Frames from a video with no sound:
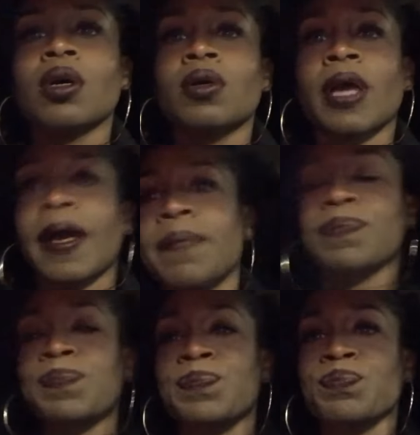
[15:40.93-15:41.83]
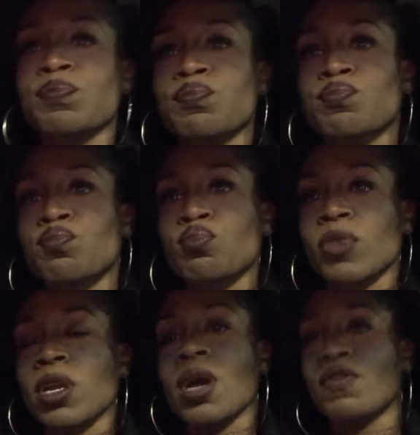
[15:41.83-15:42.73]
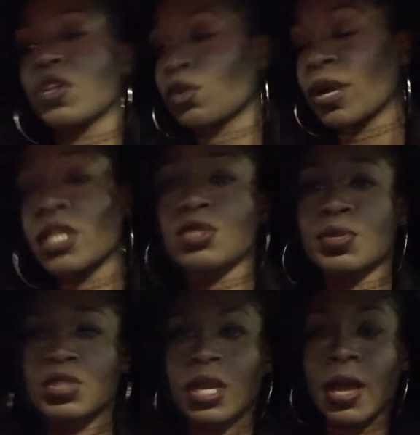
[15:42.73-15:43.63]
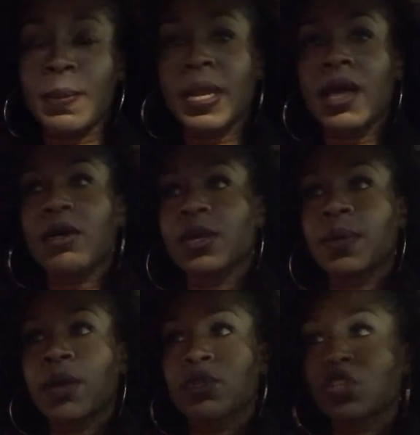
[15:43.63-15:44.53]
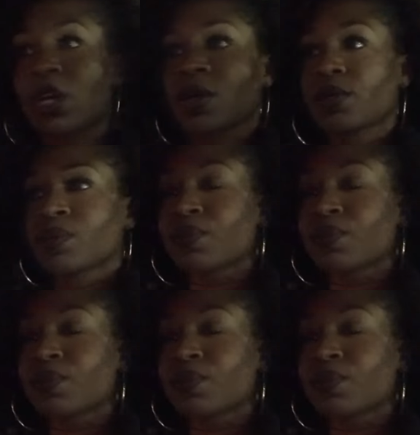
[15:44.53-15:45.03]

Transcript: Okay. I'm gonna crank this music up and I'll get back with y'all.